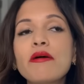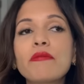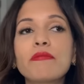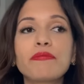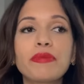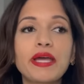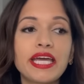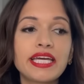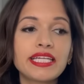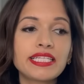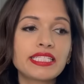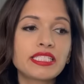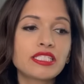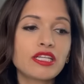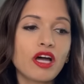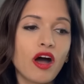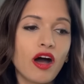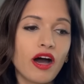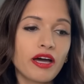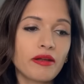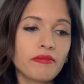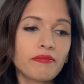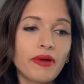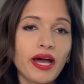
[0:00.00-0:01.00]
based
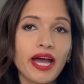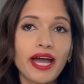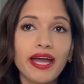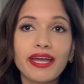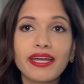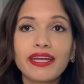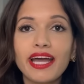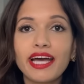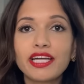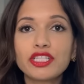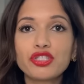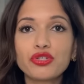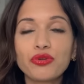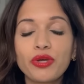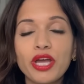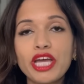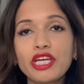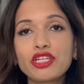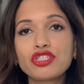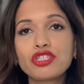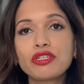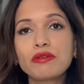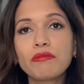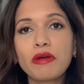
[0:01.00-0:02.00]
on my education,